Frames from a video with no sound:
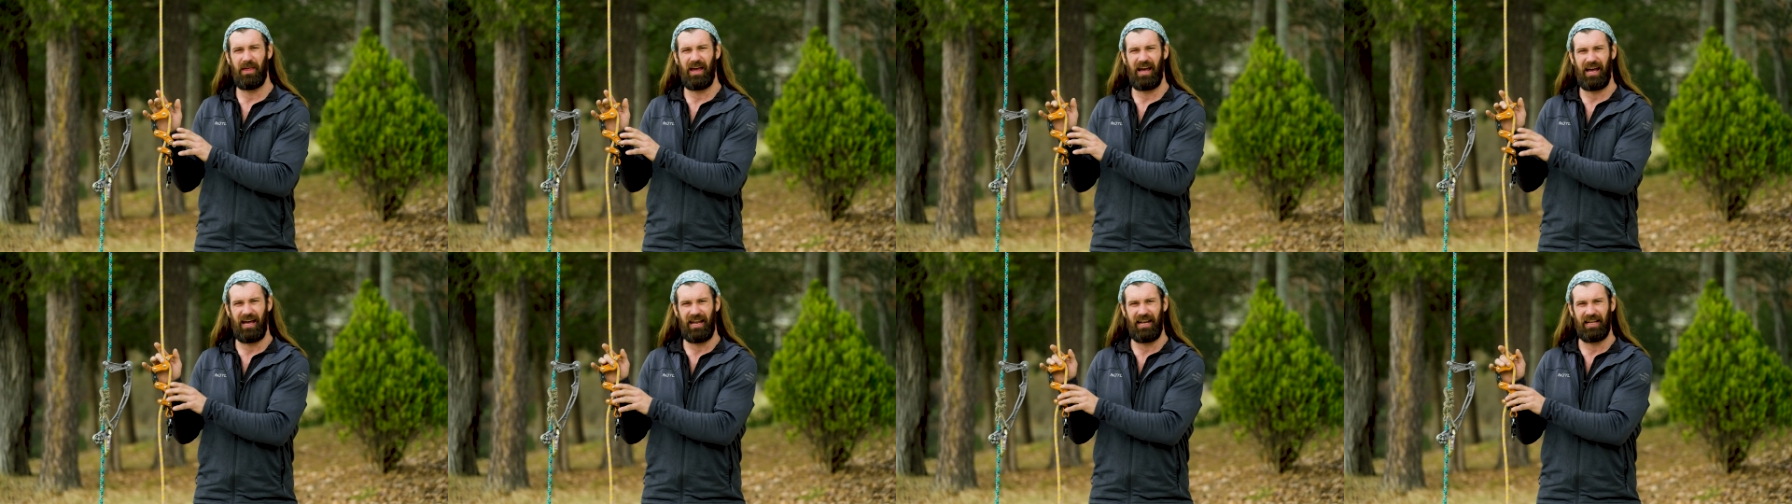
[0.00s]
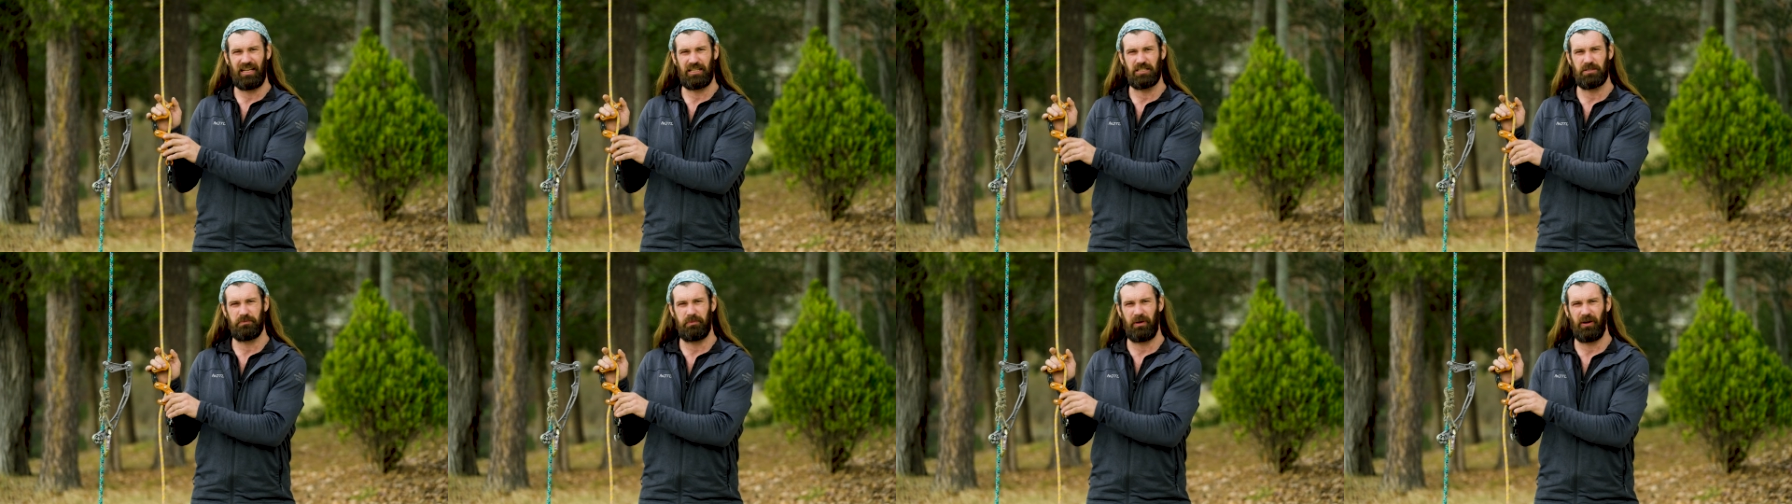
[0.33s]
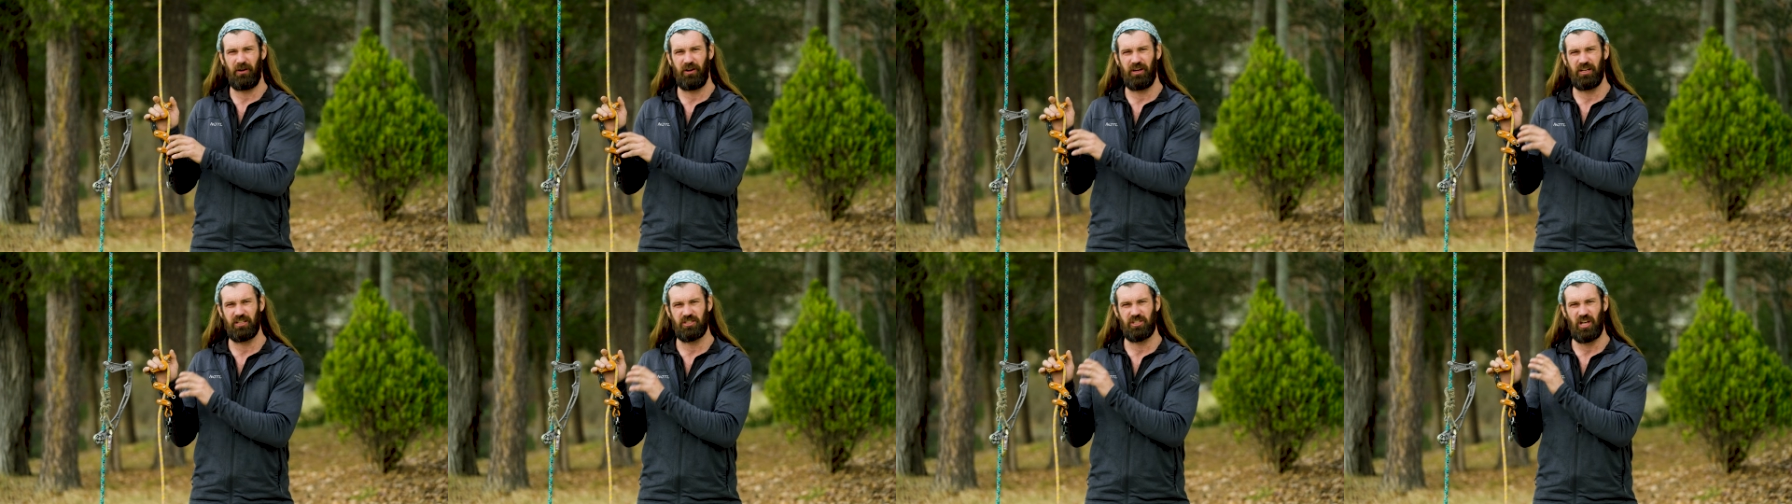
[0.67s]
that
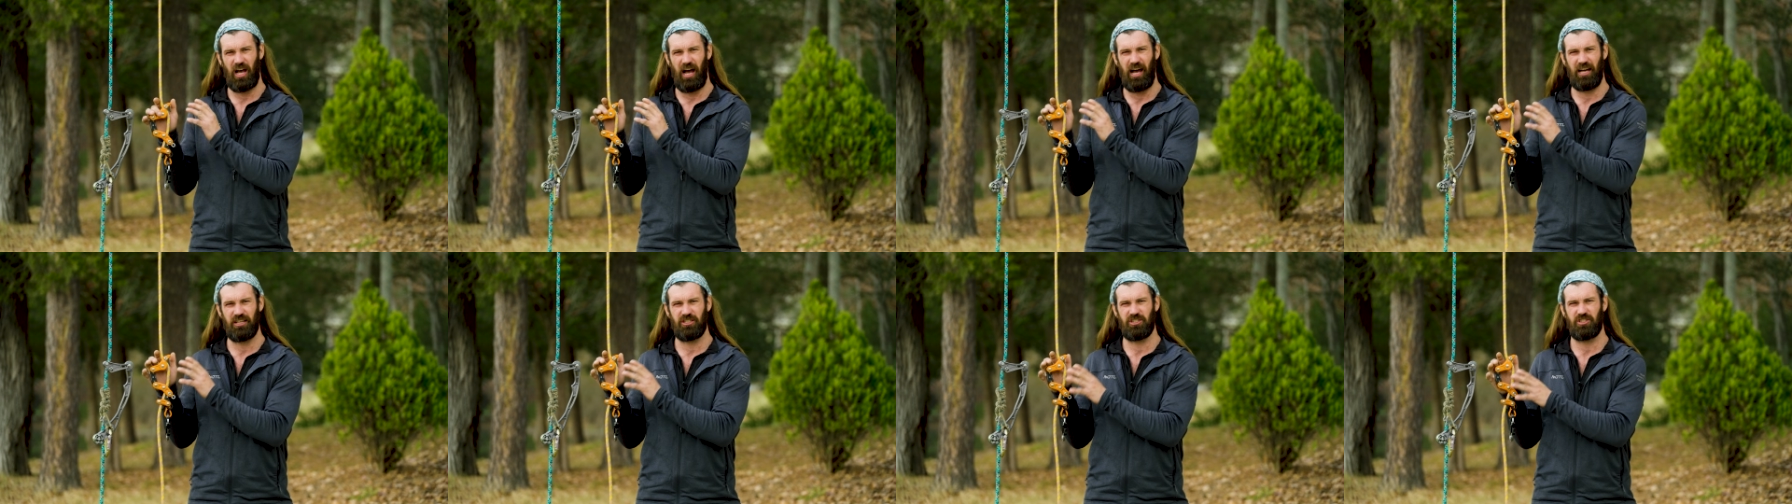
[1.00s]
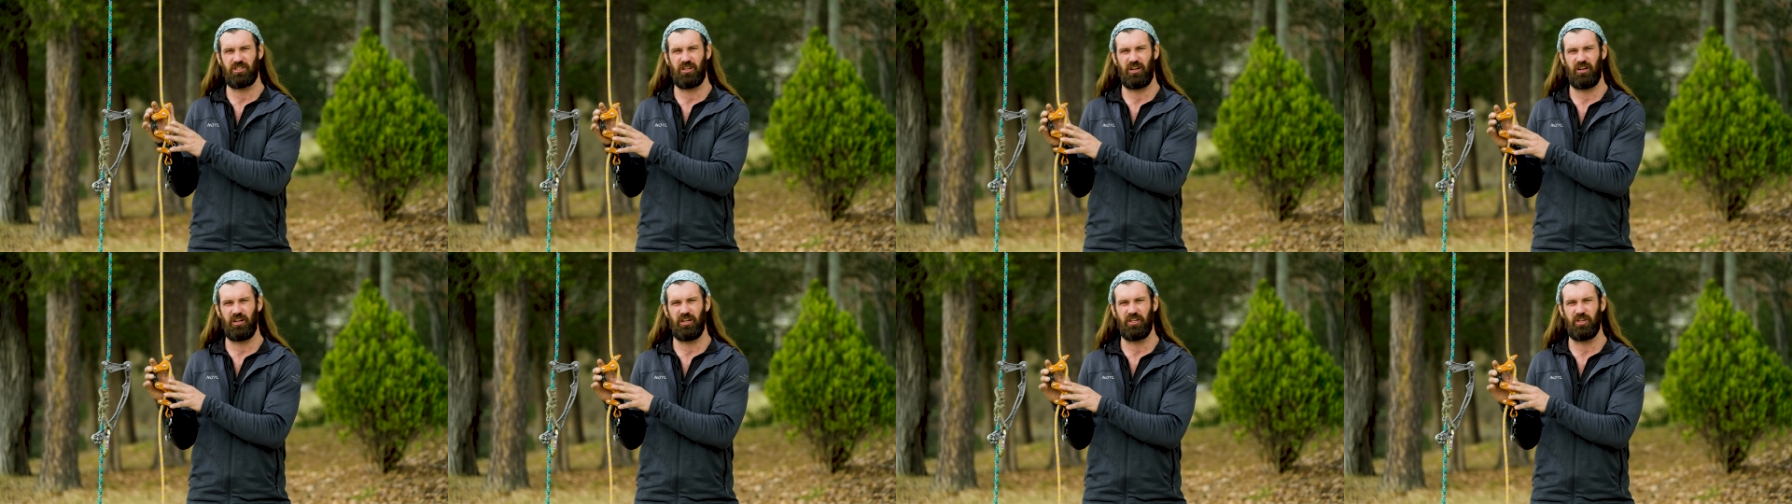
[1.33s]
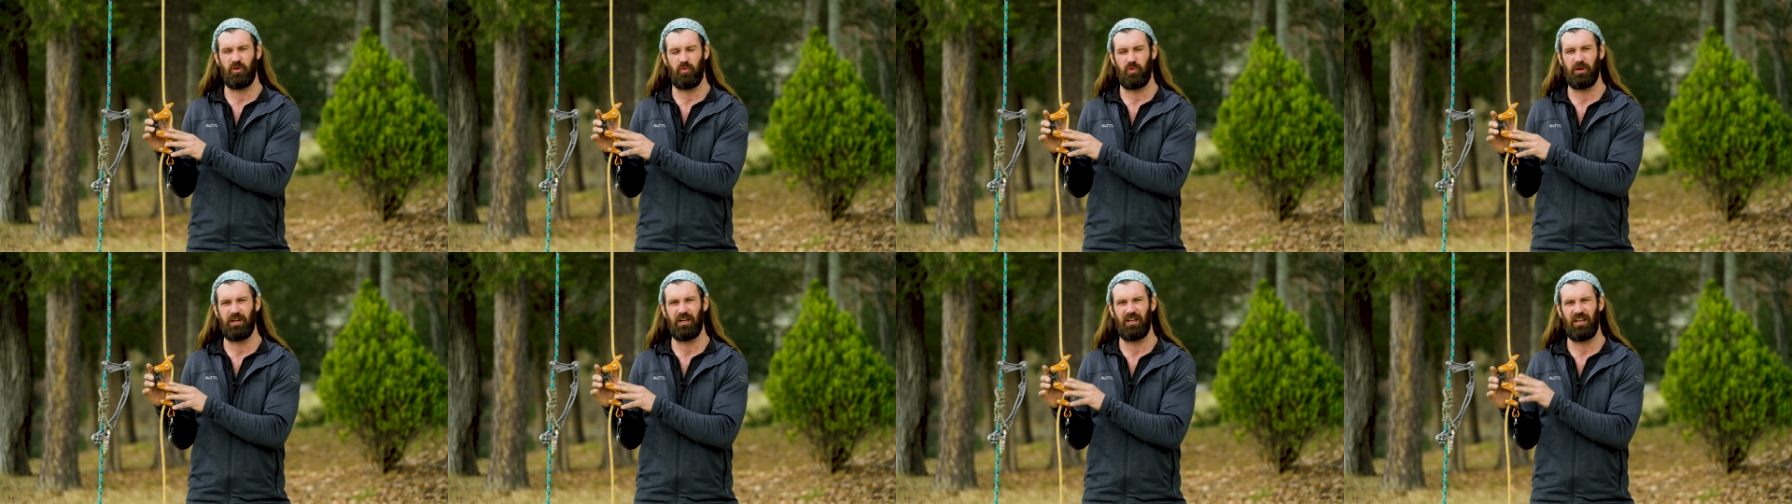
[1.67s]
experience, I started
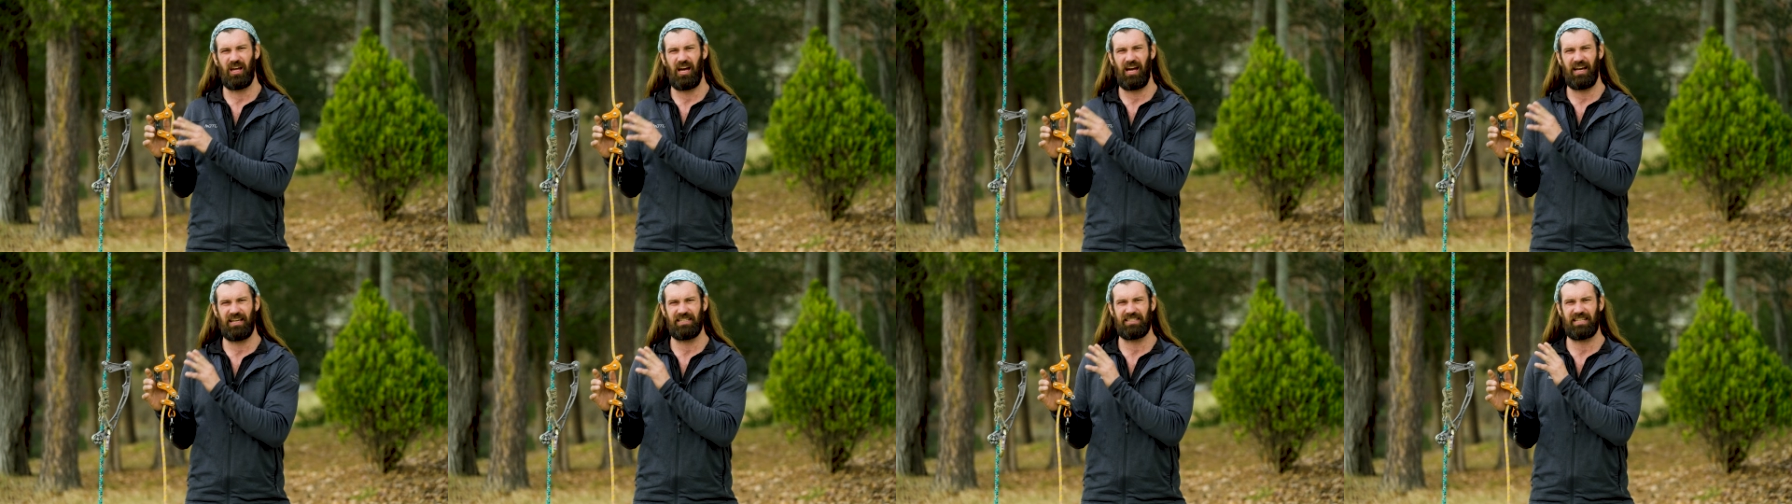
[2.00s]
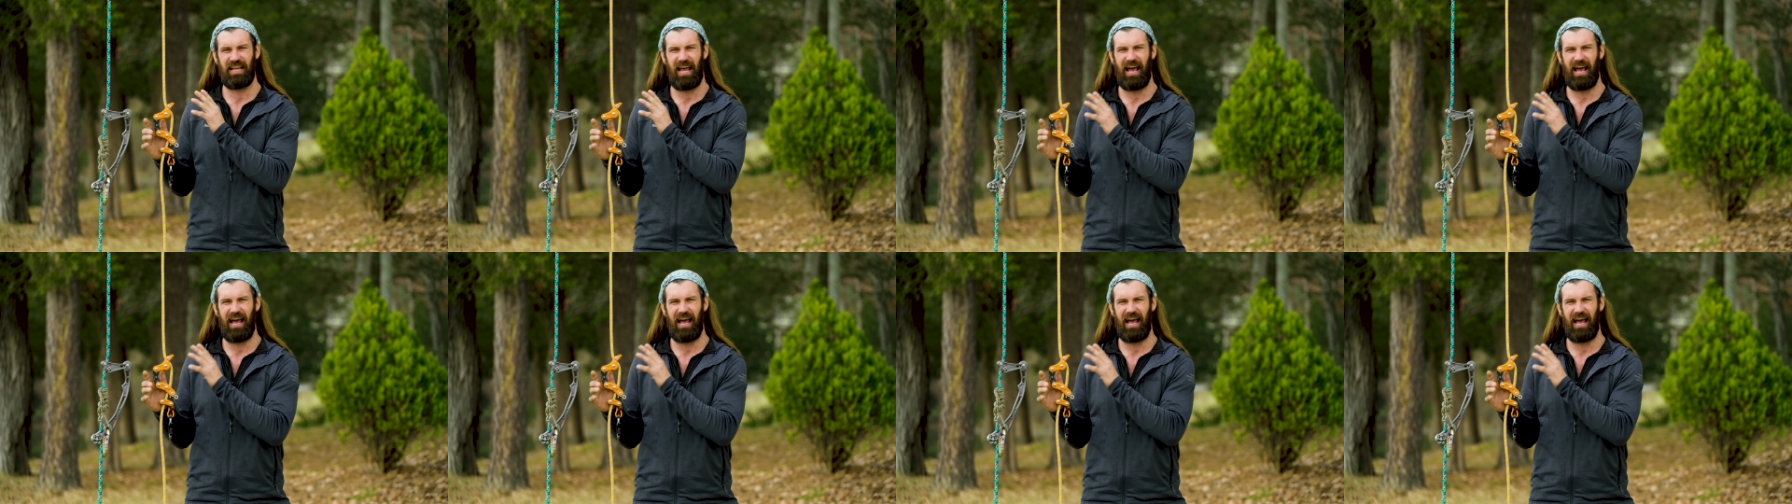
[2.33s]
to realize